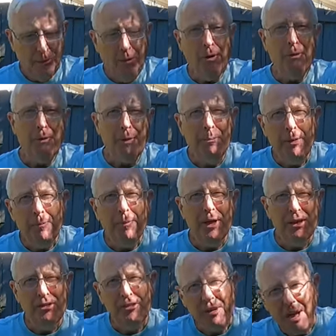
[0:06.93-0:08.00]
Where do I put
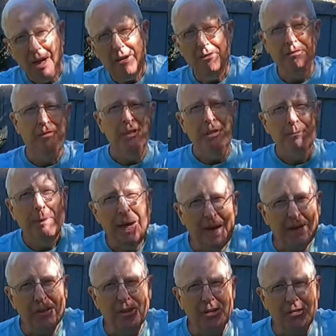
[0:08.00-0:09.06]
my stuff in
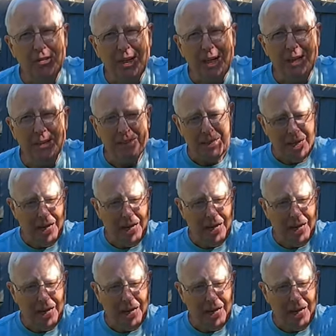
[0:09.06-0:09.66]
back of the seat?